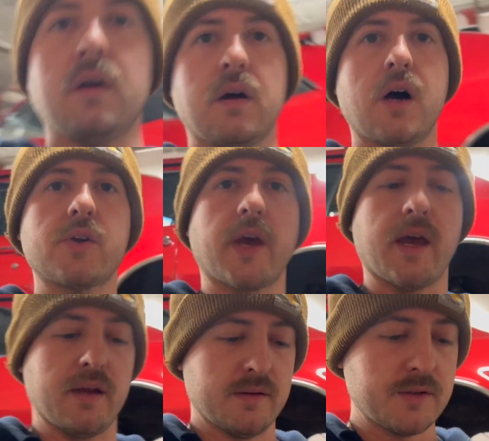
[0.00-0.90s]

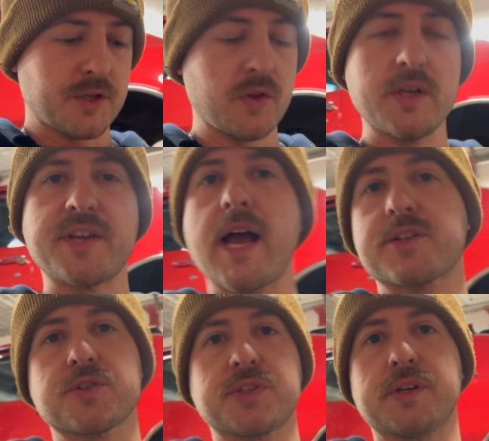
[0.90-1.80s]
Okay, so these
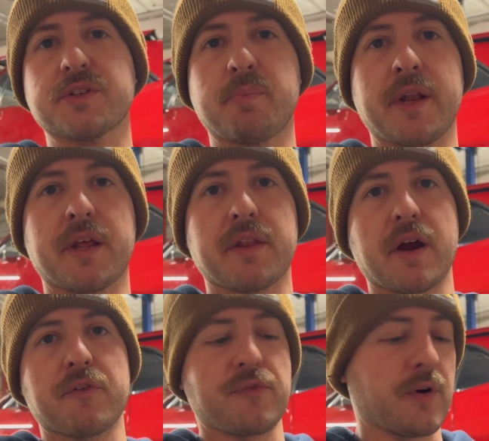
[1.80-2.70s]
axle seals have been in
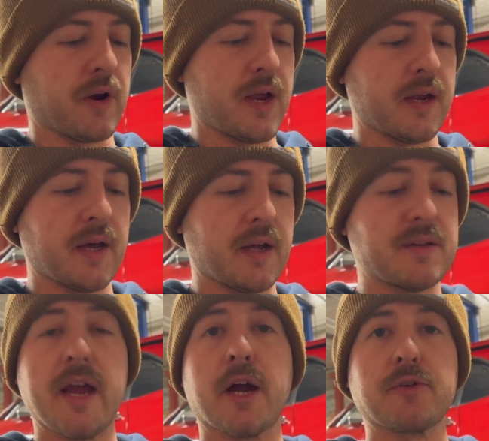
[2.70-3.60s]
there for a
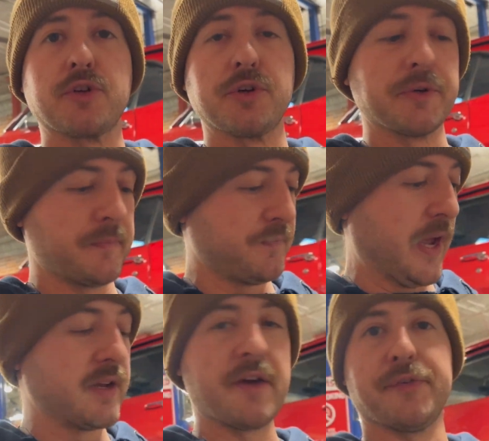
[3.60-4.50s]
day or two.
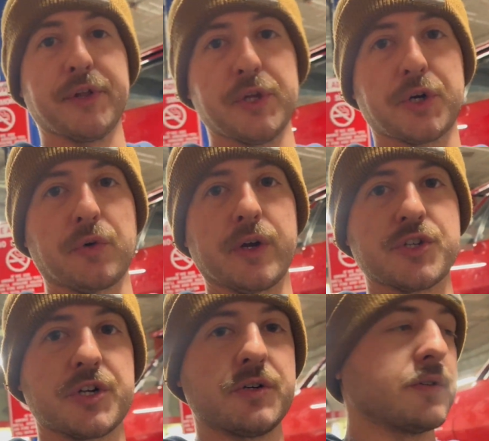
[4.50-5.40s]
They definitely look
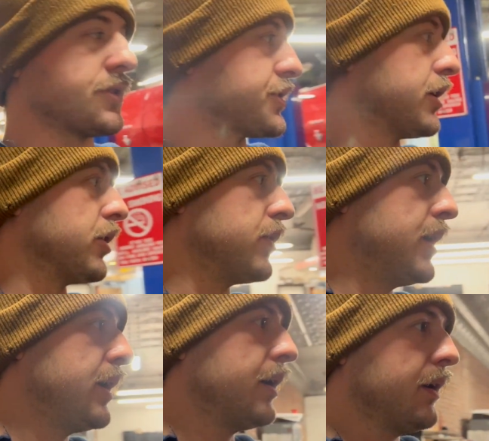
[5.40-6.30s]
original, so
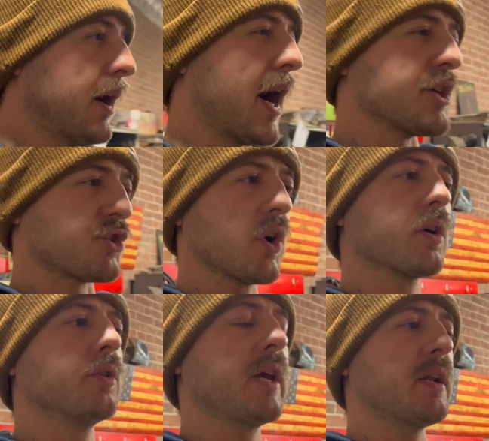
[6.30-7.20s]
I
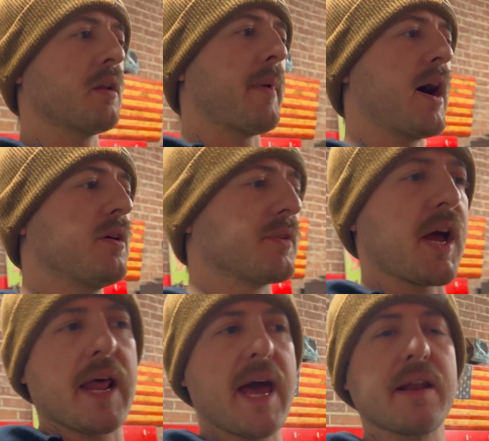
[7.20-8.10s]
struggled getting them out and
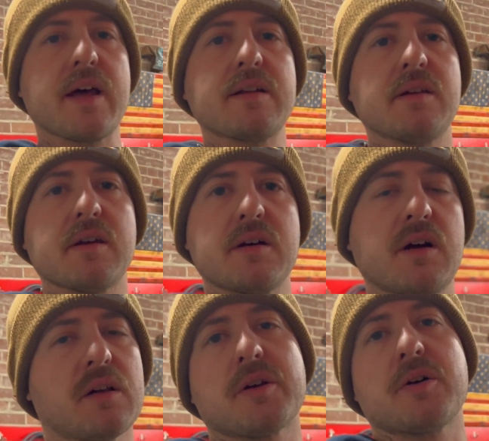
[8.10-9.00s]
kind of had an idea. I
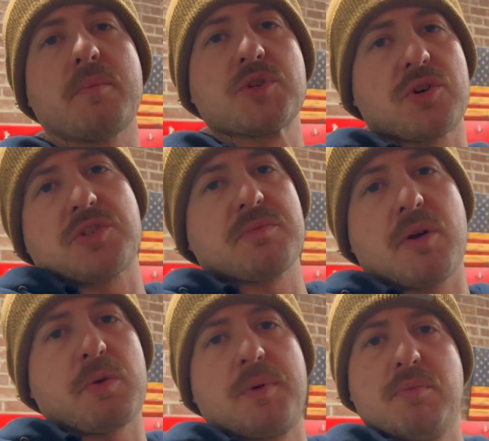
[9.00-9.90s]
don't know, I'm sure some
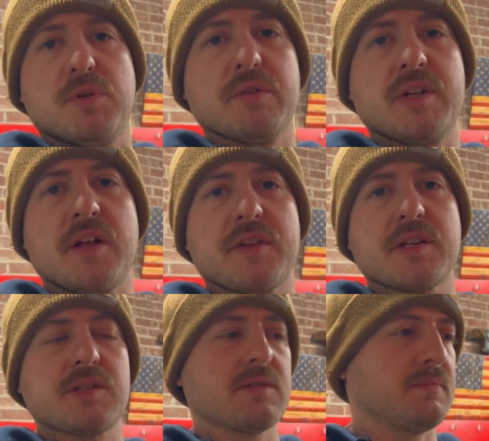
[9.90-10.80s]
other people have done
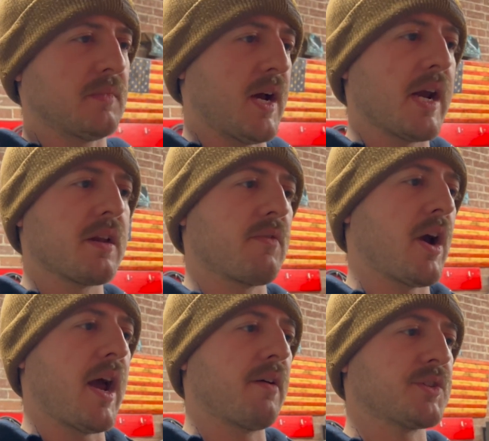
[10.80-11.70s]
this. I never
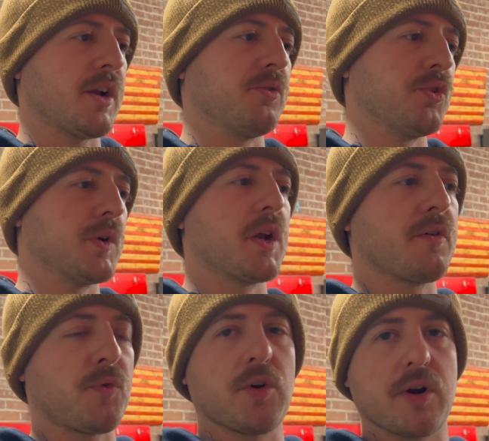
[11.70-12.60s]
have because I don't do
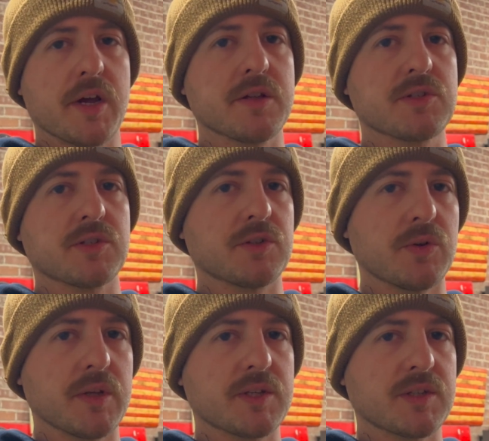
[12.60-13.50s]
enough rear ends to
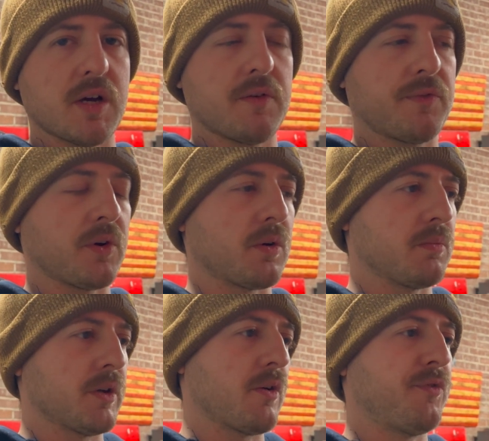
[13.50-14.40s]
do this stuff or,
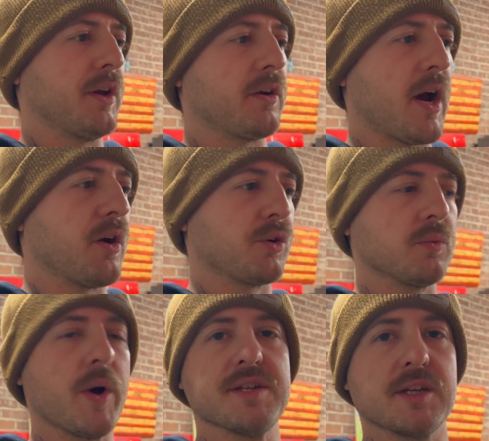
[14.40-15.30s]
you know, figure out
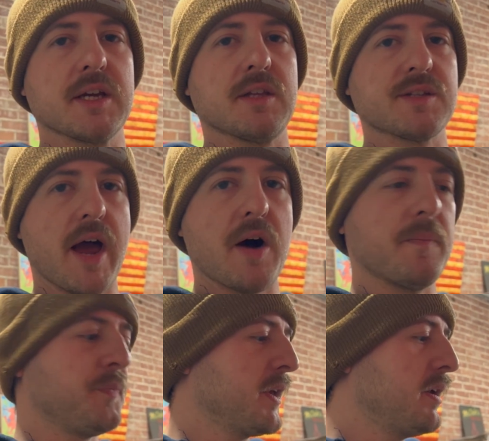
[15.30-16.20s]
good ways to get these
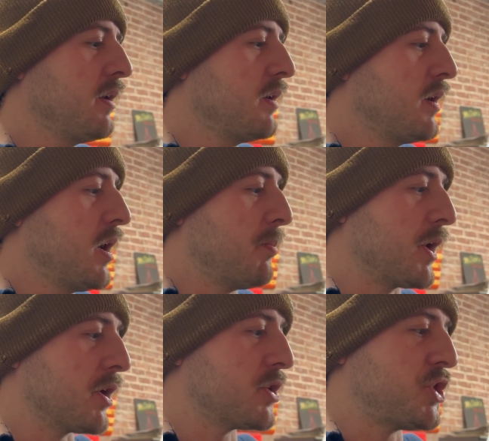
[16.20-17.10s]
out. But
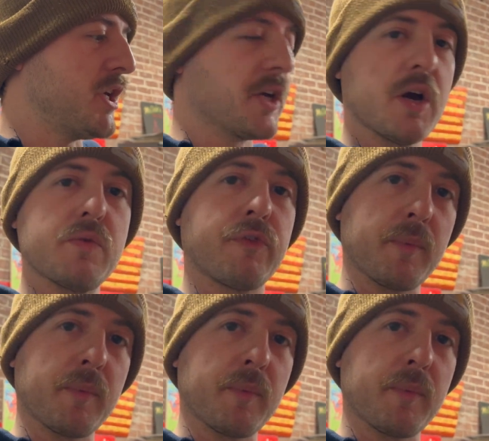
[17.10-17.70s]
a good cheat code for